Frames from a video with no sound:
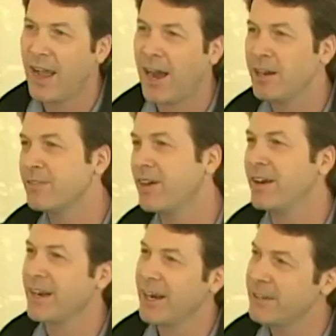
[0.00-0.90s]
out of
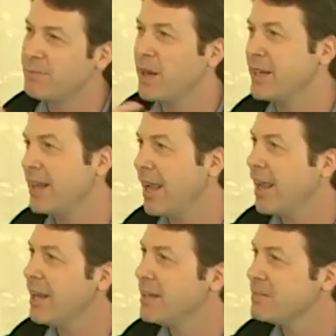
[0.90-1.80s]
our kind of
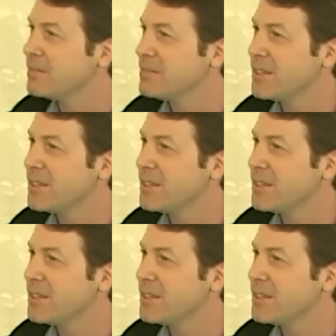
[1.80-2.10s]
mundane